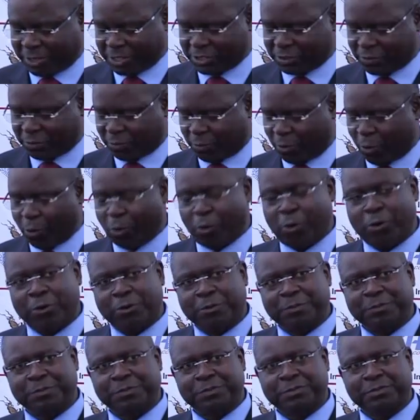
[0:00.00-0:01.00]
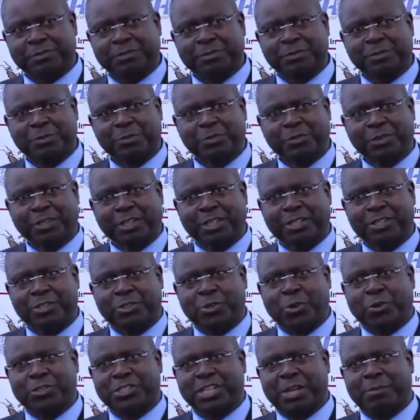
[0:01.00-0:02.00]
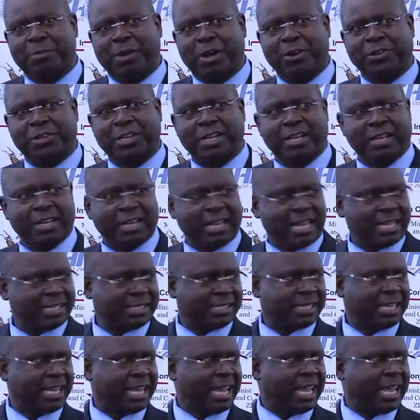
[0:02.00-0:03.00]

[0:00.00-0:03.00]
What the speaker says: verse 4, talks about lazy